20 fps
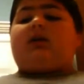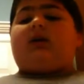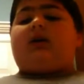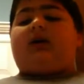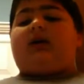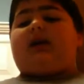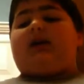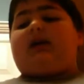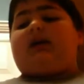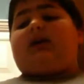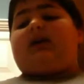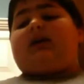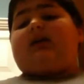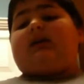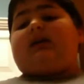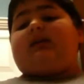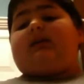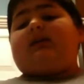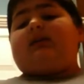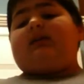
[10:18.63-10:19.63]

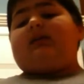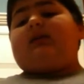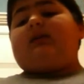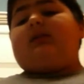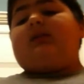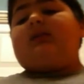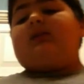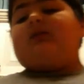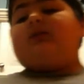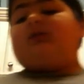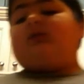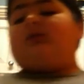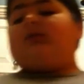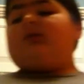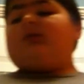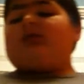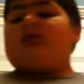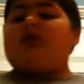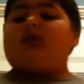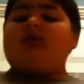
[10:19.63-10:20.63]
and
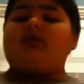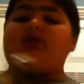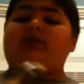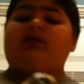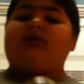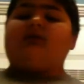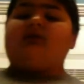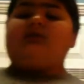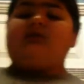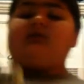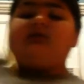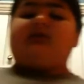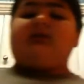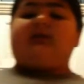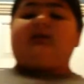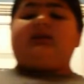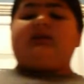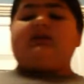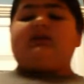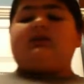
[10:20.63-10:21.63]
you can use
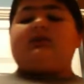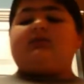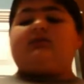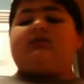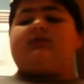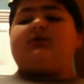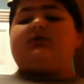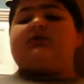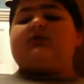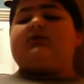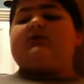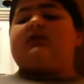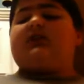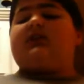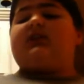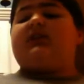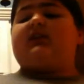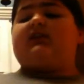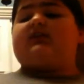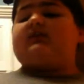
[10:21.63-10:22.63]
this, which is I
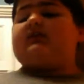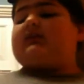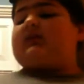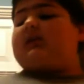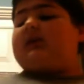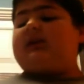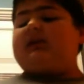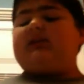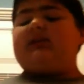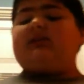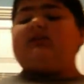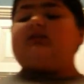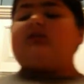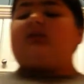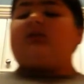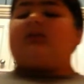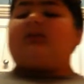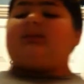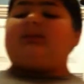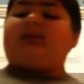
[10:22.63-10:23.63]
think it's
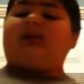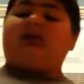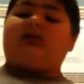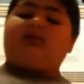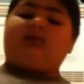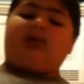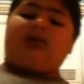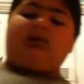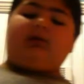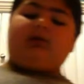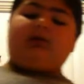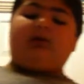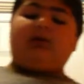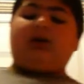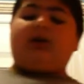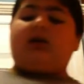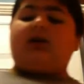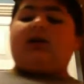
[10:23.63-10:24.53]
called a melon baller,